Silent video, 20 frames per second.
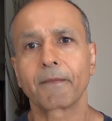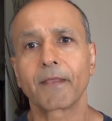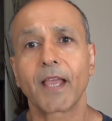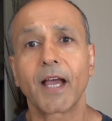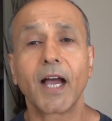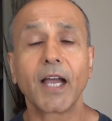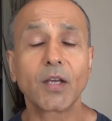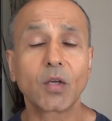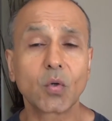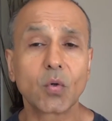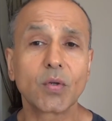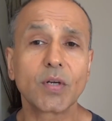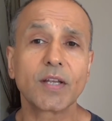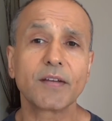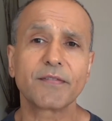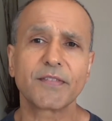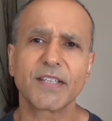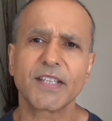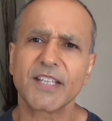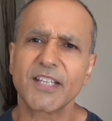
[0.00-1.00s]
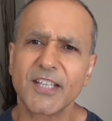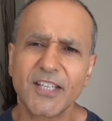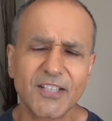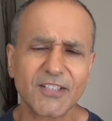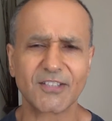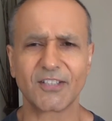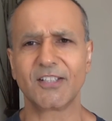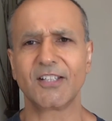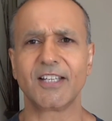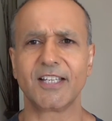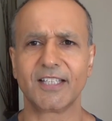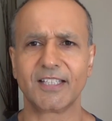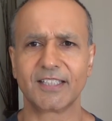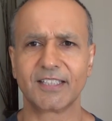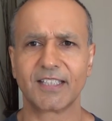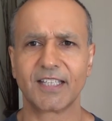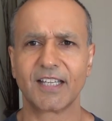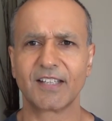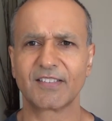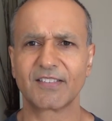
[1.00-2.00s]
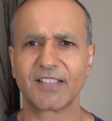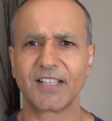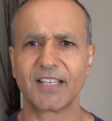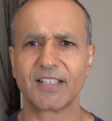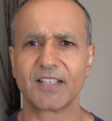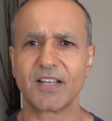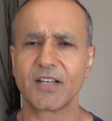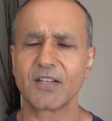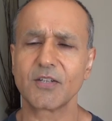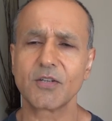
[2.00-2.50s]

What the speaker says: I could have easily said,